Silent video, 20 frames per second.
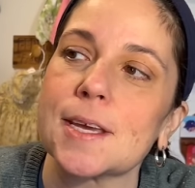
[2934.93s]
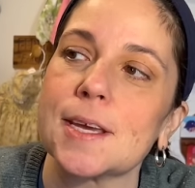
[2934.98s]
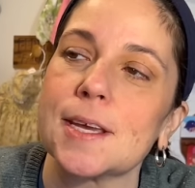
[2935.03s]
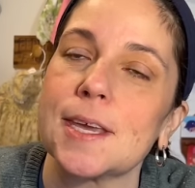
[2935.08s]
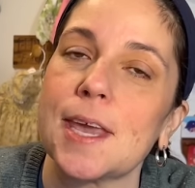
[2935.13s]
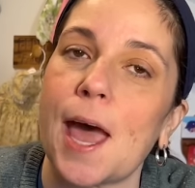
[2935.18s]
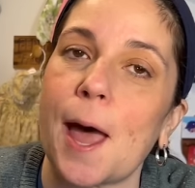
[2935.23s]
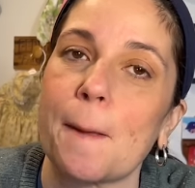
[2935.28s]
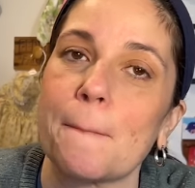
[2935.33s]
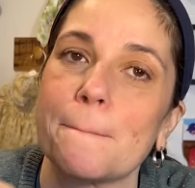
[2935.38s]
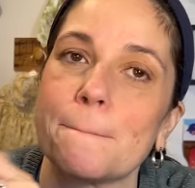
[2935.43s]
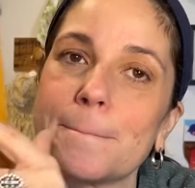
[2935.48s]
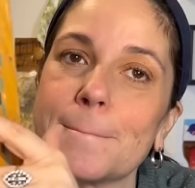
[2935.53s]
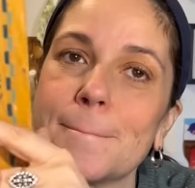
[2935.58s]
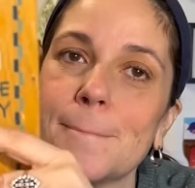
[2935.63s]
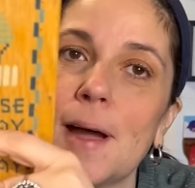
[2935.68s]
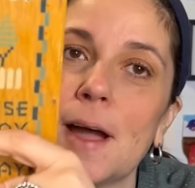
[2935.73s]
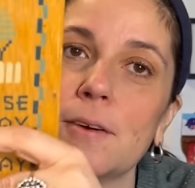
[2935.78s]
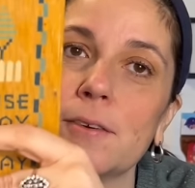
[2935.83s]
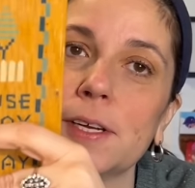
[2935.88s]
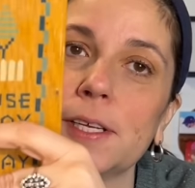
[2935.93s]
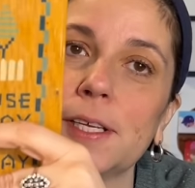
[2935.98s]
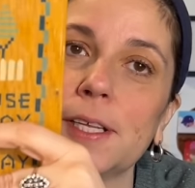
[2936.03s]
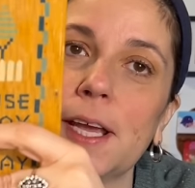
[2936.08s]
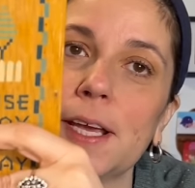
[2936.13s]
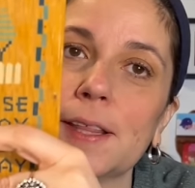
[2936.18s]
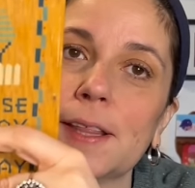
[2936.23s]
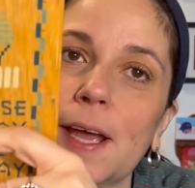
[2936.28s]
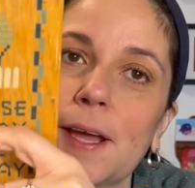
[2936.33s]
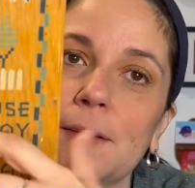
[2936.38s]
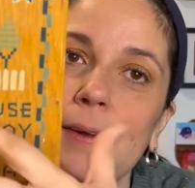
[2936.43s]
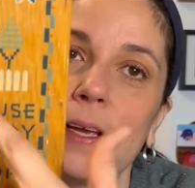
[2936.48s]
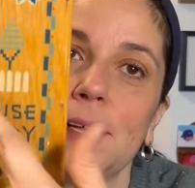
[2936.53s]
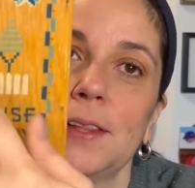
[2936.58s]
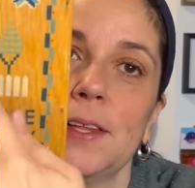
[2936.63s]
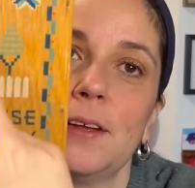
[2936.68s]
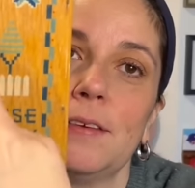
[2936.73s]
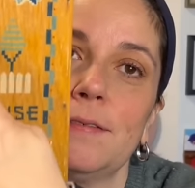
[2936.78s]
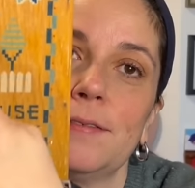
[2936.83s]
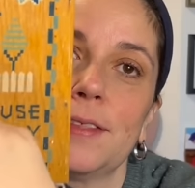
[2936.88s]
yeah, I really like that. I
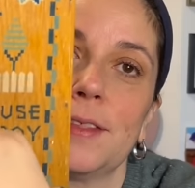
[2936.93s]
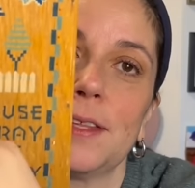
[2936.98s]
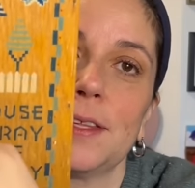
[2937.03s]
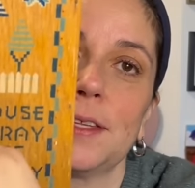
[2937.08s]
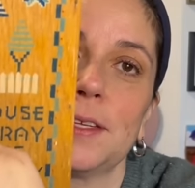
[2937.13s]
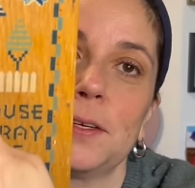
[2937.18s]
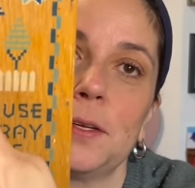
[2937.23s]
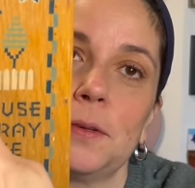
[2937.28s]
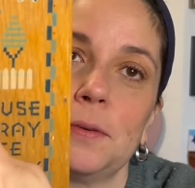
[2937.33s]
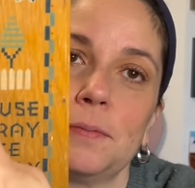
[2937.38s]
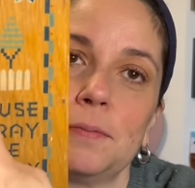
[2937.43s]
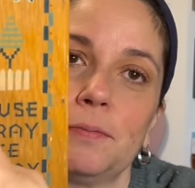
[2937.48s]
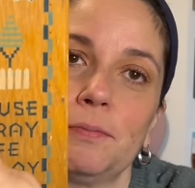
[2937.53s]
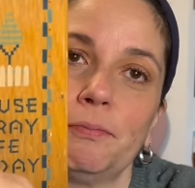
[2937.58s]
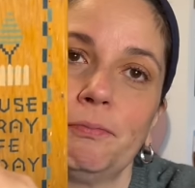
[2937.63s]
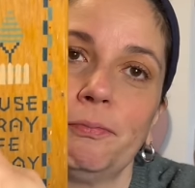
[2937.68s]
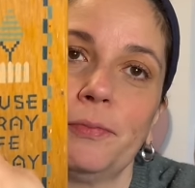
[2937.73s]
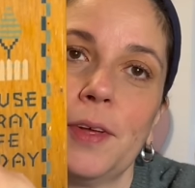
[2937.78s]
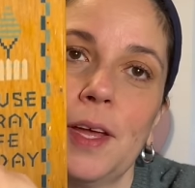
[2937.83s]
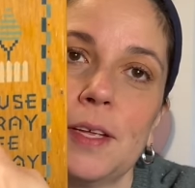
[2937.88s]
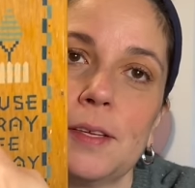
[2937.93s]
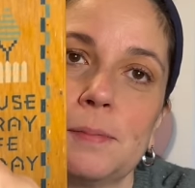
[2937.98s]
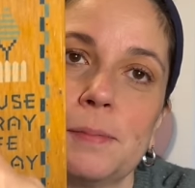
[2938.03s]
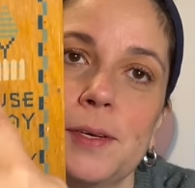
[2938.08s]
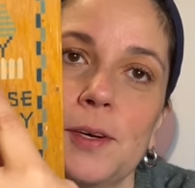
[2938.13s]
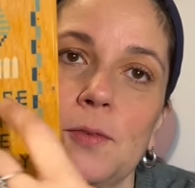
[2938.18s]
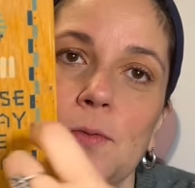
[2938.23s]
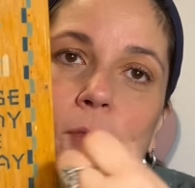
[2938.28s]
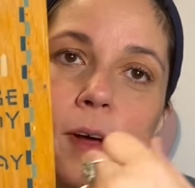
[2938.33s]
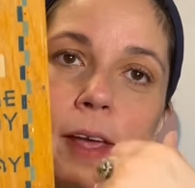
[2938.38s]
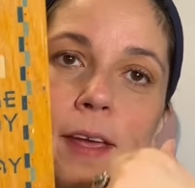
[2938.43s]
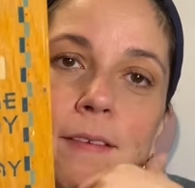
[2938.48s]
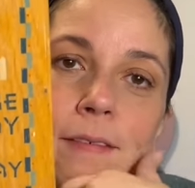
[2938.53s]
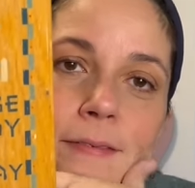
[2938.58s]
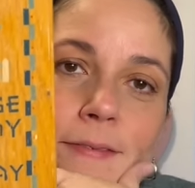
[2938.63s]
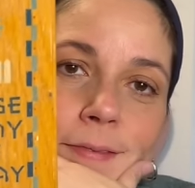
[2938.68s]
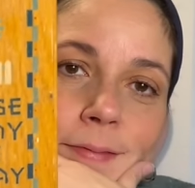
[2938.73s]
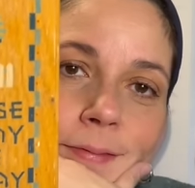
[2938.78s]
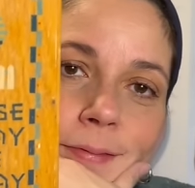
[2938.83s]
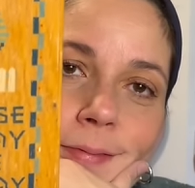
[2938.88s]
love the little husband and
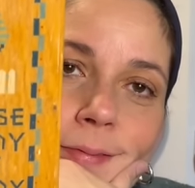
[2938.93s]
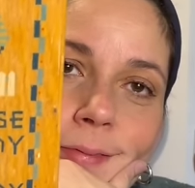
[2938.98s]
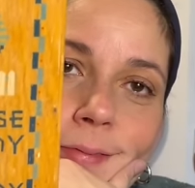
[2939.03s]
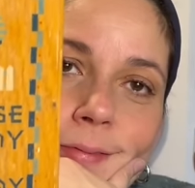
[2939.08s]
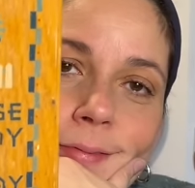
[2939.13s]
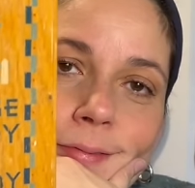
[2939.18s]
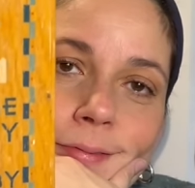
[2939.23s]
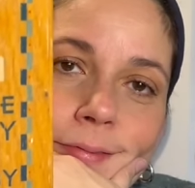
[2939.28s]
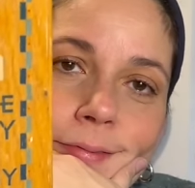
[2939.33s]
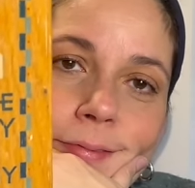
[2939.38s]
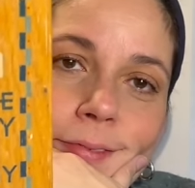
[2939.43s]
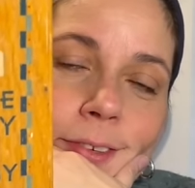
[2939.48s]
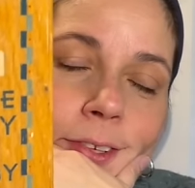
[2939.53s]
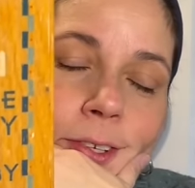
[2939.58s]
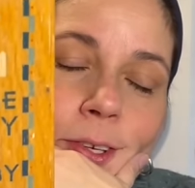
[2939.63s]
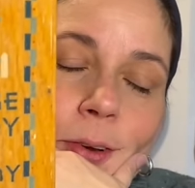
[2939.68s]
wife. So